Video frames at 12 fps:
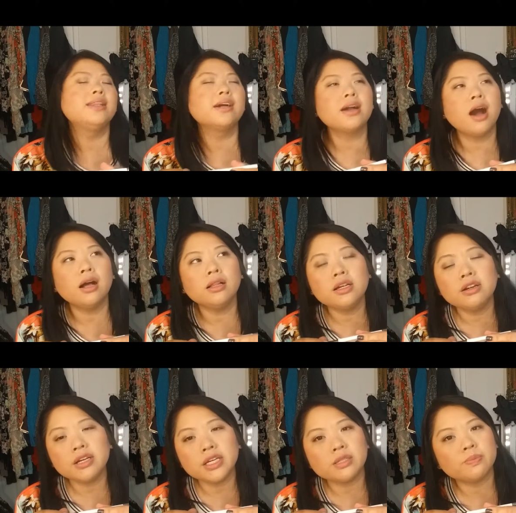The
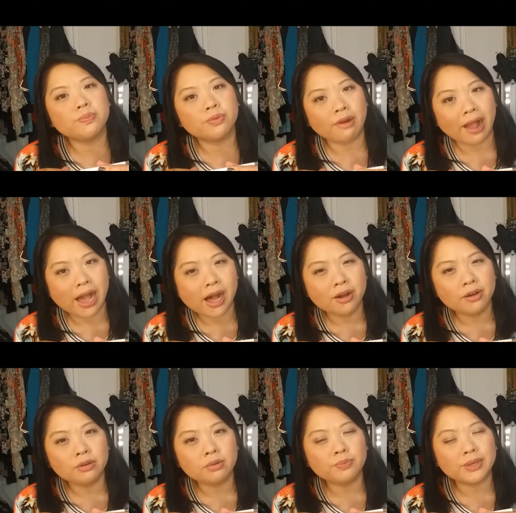color is brown,